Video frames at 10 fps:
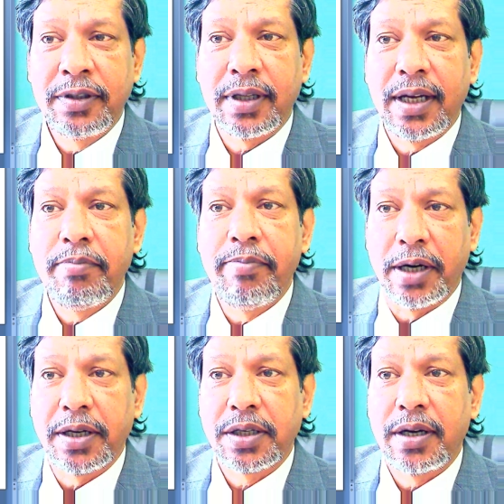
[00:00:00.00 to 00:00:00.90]

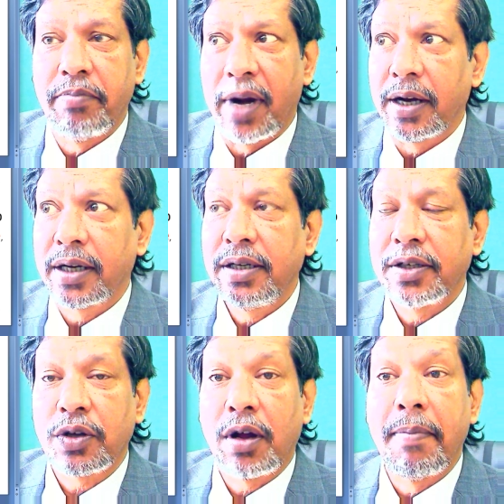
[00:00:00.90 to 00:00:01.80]
Both in British and
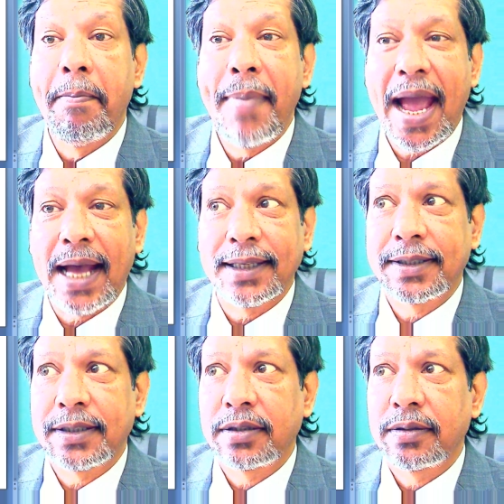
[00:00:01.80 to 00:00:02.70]
American, it's called
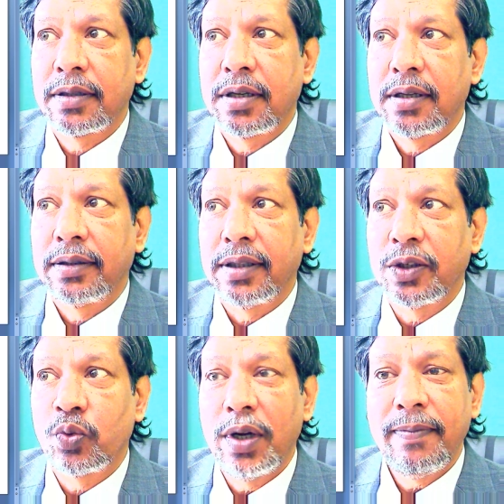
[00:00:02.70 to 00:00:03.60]
mass.
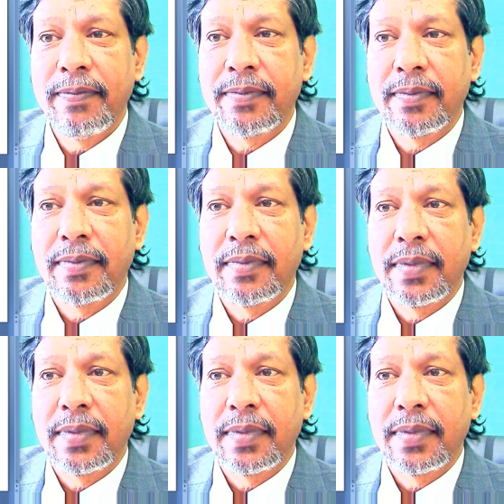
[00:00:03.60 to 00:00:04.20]
This one.